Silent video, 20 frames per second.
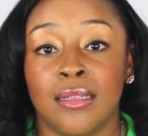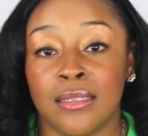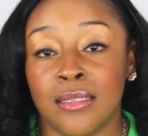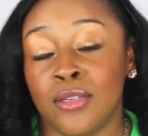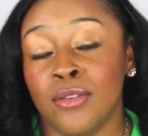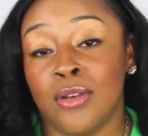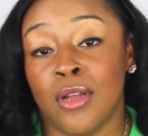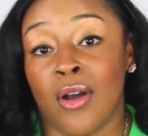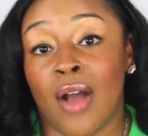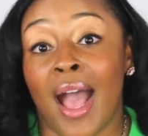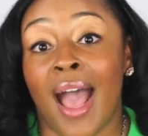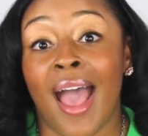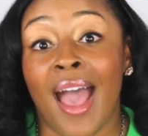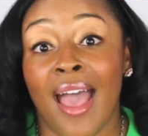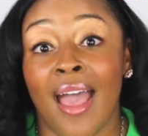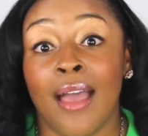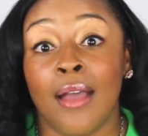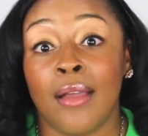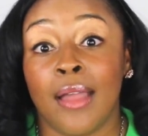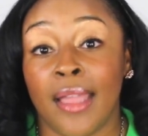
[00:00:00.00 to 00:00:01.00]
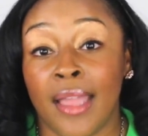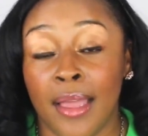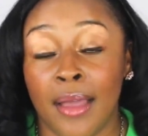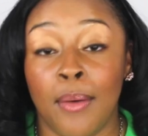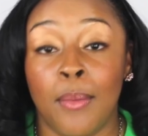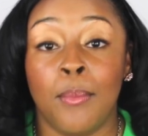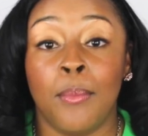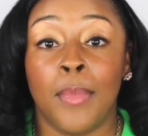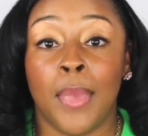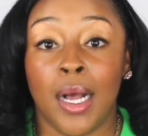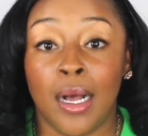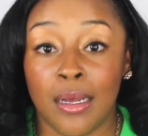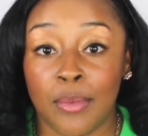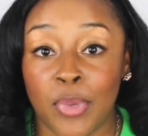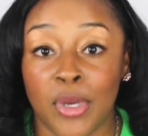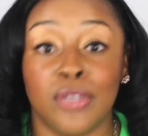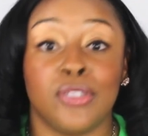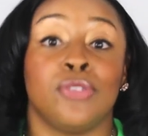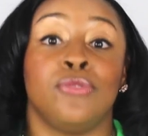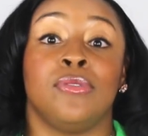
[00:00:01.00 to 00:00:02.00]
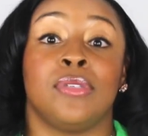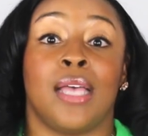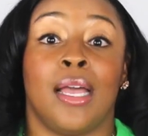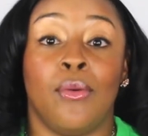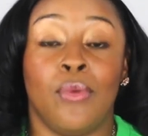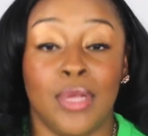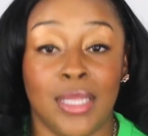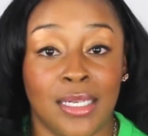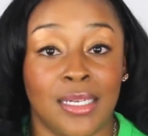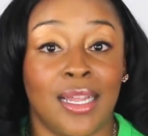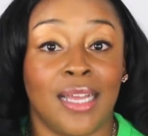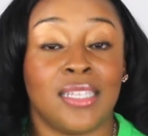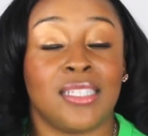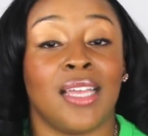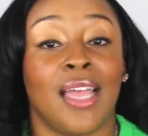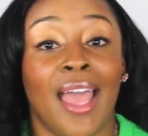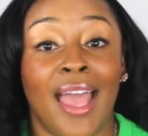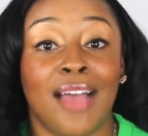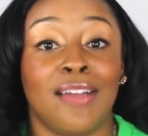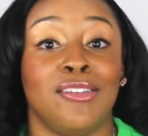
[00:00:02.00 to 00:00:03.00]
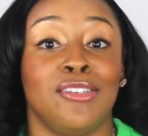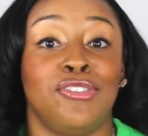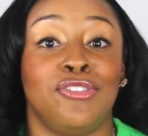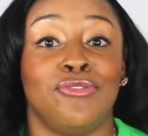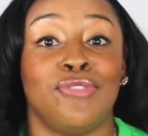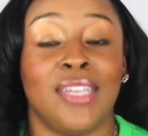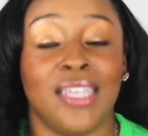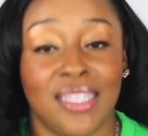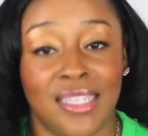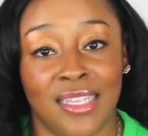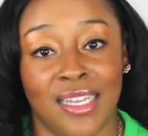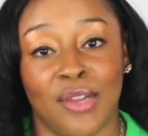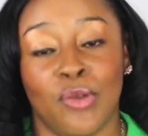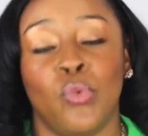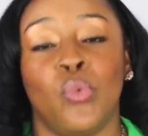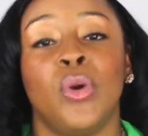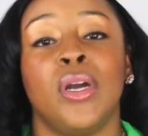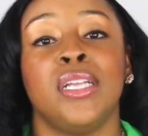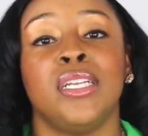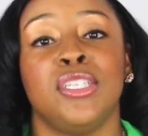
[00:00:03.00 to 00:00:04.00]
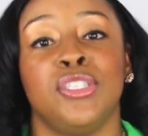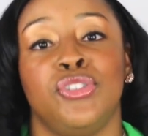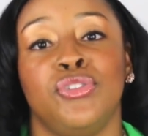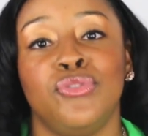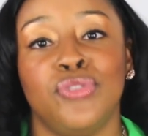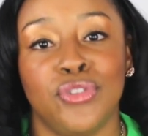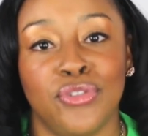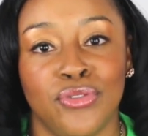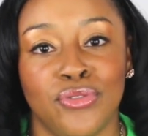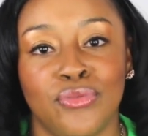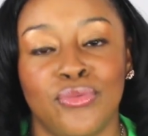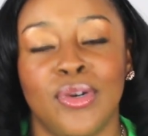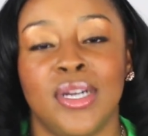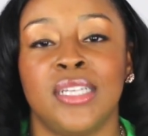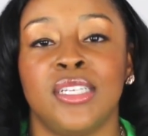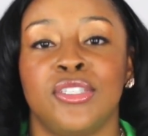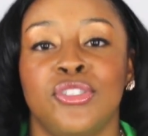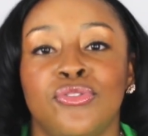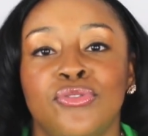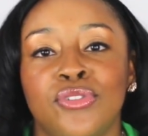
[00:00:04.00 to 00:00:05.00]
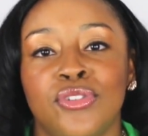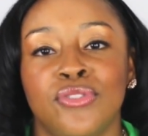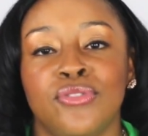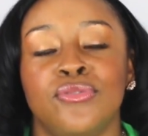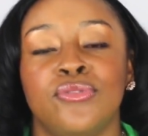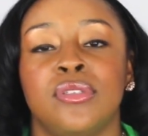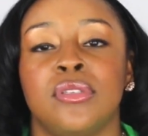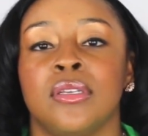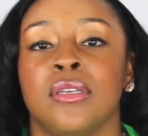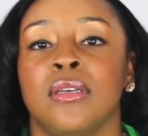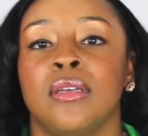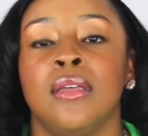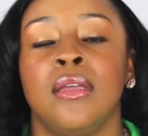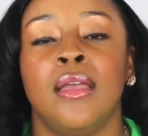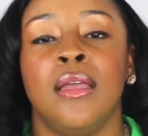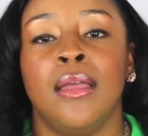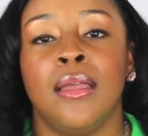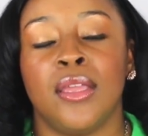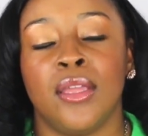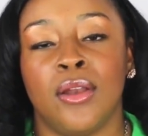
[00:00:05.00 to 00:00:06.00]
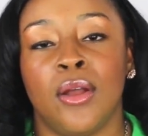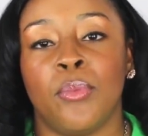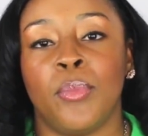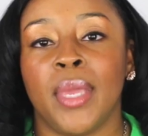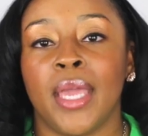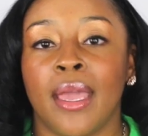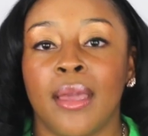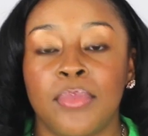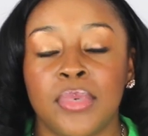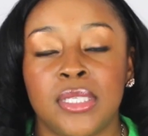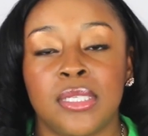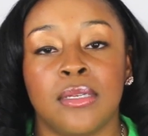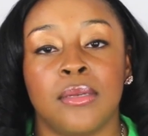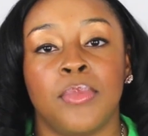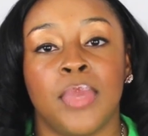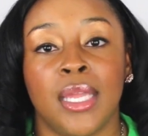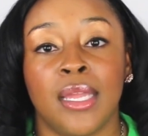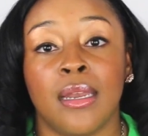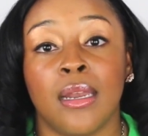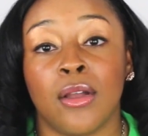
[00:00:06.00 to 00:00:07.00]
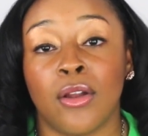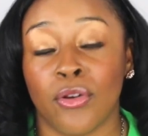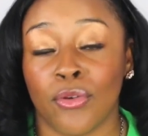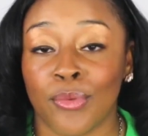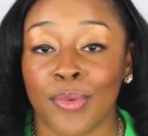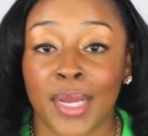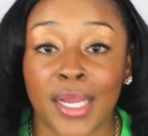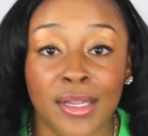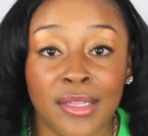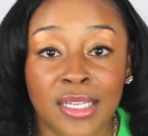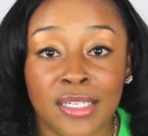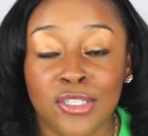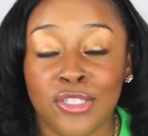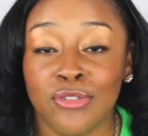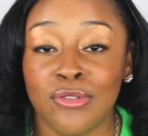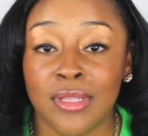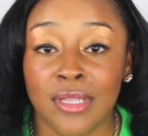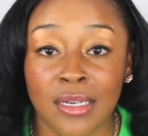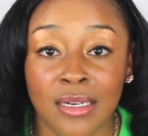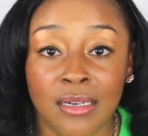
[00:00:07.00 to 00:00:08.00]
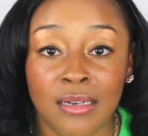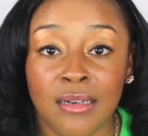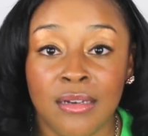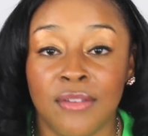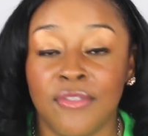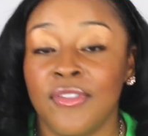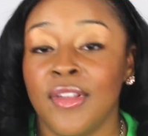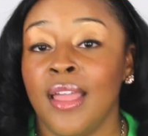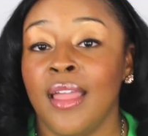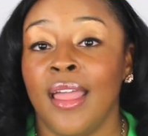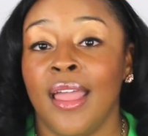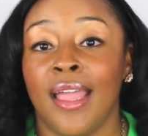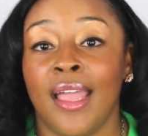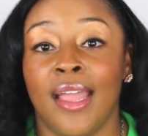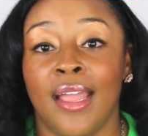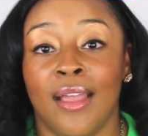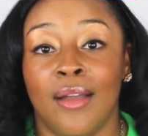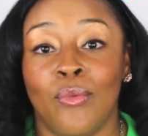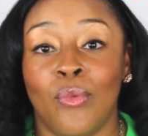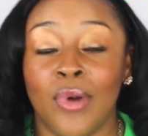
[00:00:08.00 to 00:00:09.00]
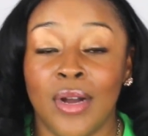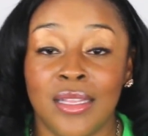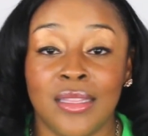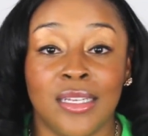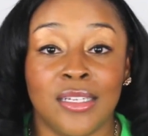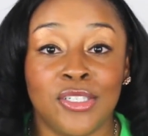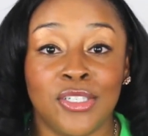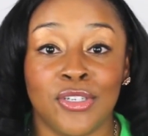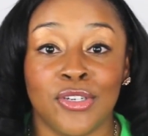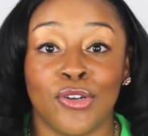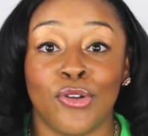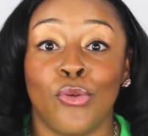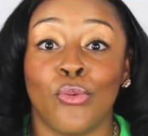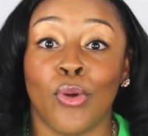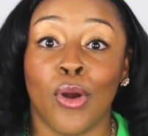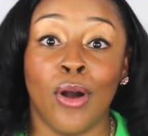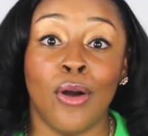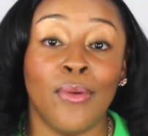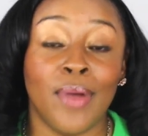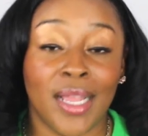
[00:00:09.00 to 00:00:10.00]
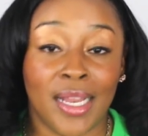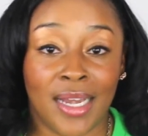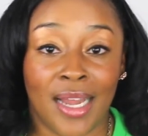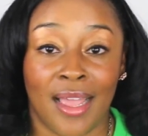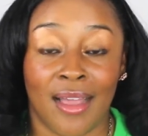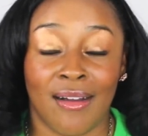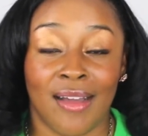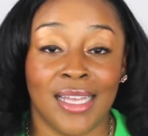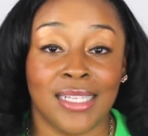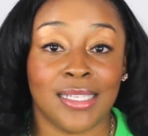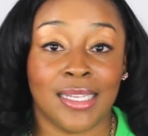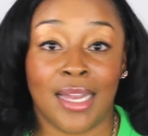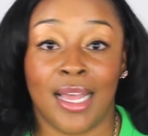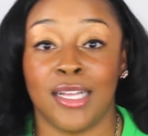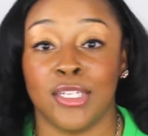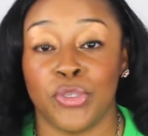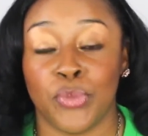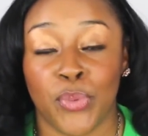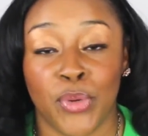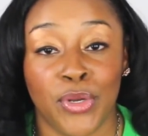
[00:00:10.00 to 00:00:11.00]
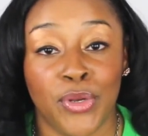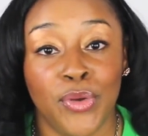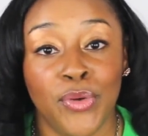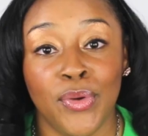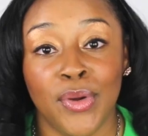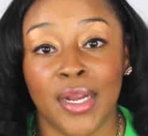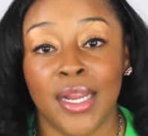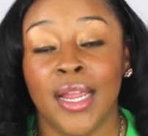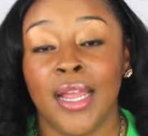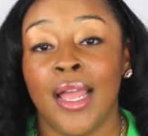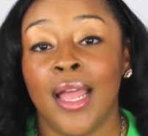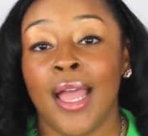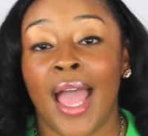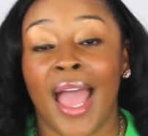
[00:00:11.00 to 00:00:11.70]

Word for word: you know, I am a person who's like, well, Lyndosha, how did you get there? What did you do? What did you do to, you know, be able to be in a career that you love and one that you're growing now as an entrepreneur?